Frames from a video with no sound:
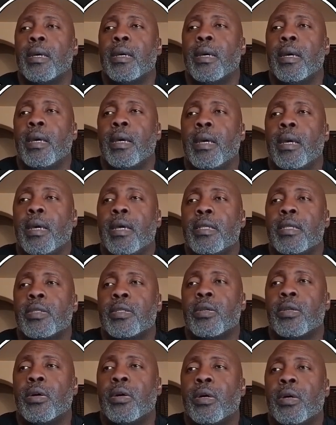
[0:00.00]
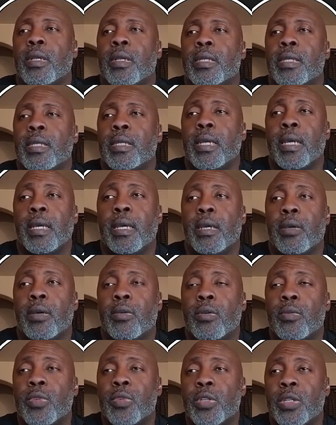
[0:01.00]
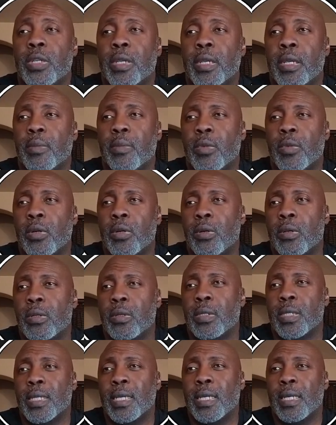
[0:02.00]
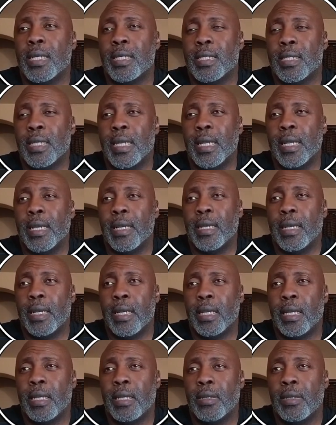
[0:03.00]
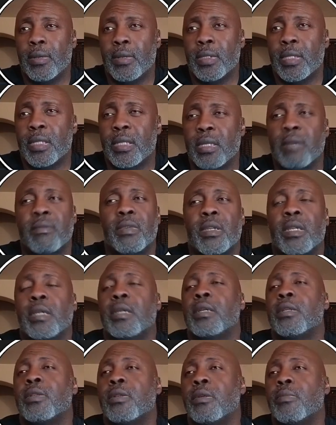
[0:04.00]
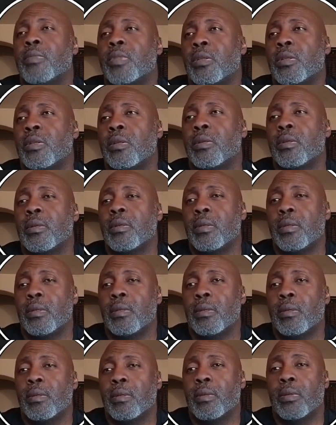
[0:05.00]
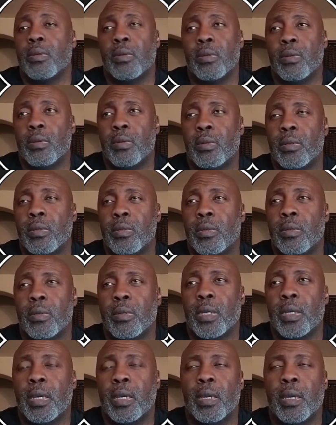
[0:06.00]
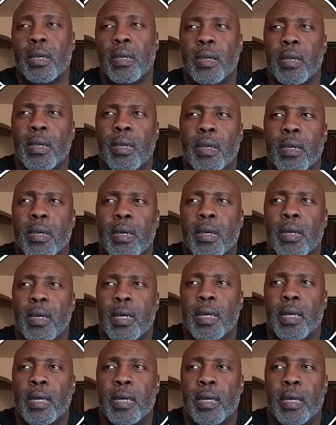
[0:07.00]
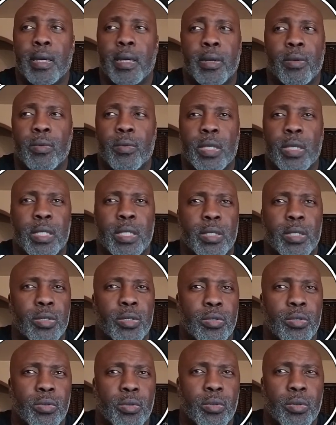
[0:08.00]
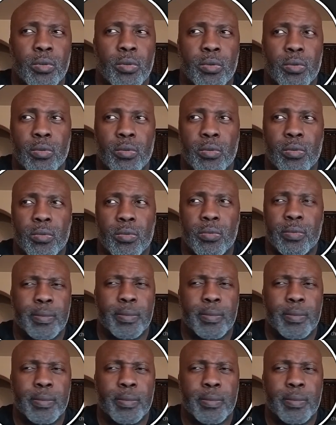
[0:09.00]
it's got a computer name called kingslanding.sevenkingdoms.local. Okay, I don't want us to go